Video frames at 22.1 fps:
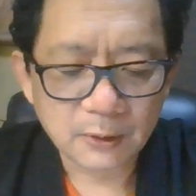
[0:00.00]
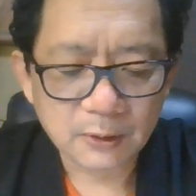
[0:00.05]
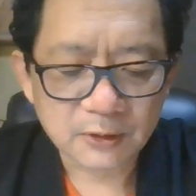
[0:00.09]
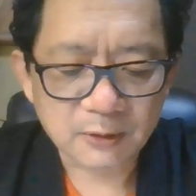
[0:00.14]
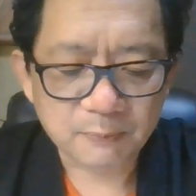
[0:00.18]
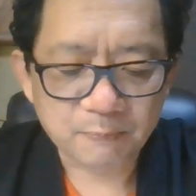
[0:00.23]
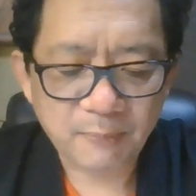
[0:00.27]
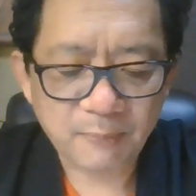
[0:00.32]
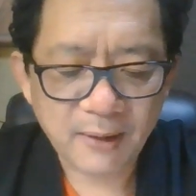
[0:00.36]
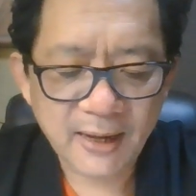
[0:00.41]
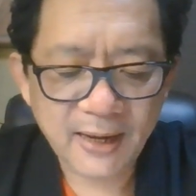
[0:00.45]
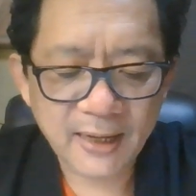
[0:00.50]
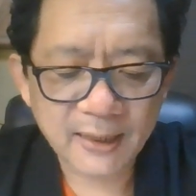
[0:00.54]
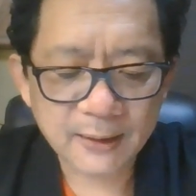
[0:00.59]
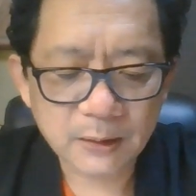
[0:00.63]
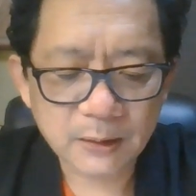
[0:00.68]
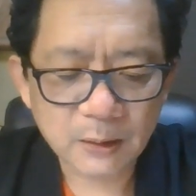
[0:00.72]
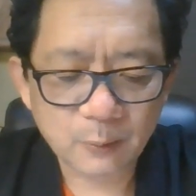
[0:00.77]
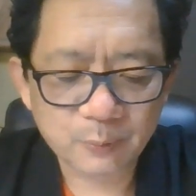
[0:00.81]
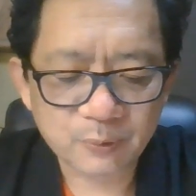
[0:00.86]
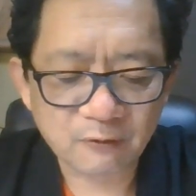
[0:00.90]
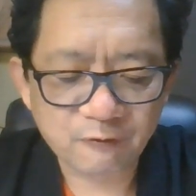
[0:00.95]
the bad
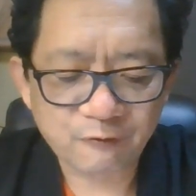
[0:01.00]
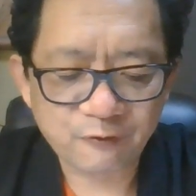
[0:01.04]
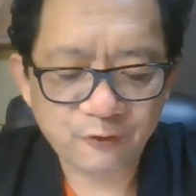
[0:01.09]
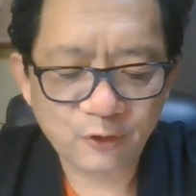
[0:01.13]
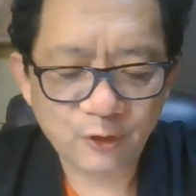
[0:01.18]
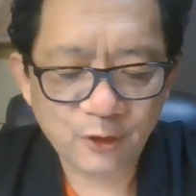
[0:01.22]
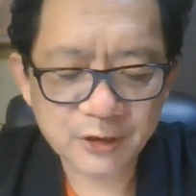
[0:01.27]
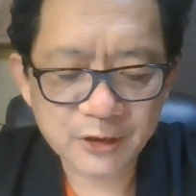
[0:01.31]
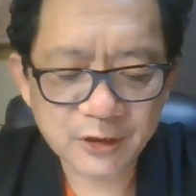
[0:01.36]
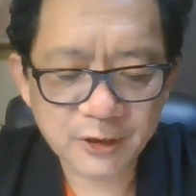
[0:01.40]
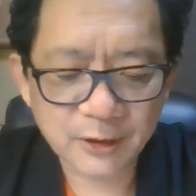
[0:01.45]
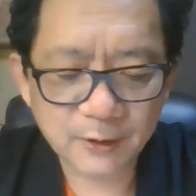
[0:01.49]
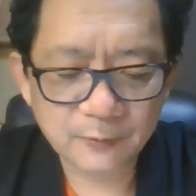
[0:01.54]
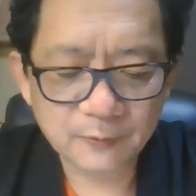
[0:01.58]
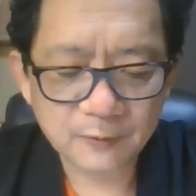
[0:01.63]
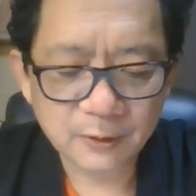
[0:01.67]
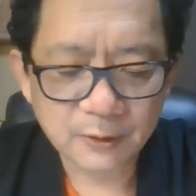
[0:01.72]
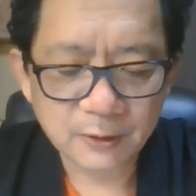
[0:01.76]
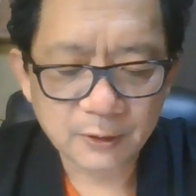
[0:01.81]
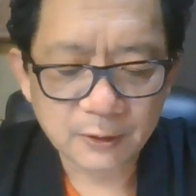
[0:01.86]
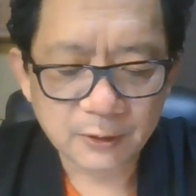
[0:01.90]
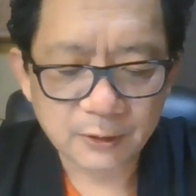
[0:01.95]
of the fortune
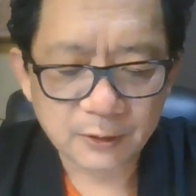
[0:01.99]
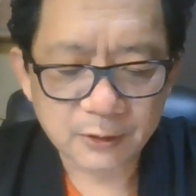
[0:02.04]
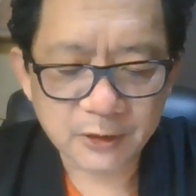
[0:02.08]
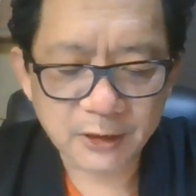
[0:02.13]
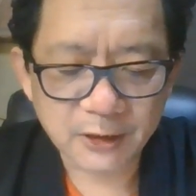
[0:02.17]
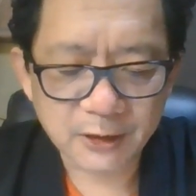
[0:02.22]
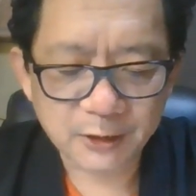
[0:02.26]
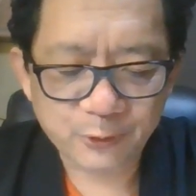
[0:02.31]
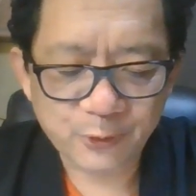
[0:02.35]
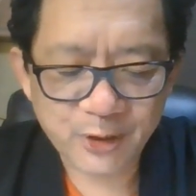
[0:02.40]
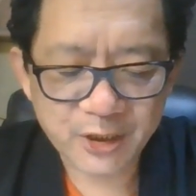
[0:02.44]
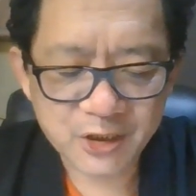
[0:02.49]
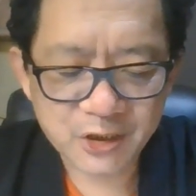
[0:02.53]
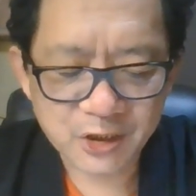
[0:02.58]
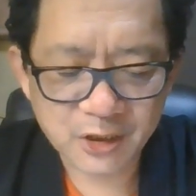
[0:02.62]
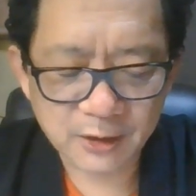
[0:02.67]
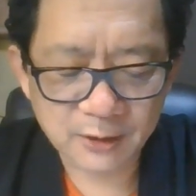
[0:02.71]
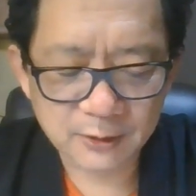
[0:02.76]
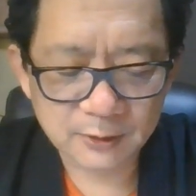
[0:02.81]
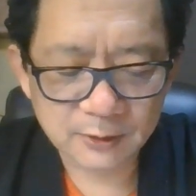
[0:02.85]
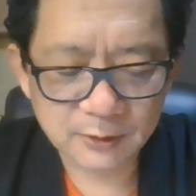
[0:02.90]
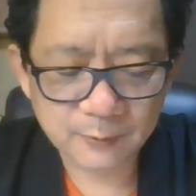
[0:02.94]

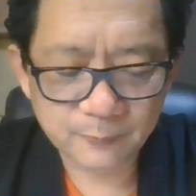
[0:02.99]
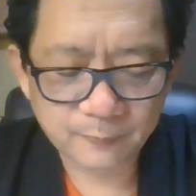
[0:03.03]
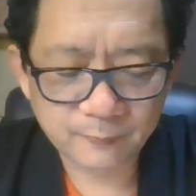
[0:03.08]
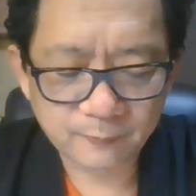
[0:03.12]
generations.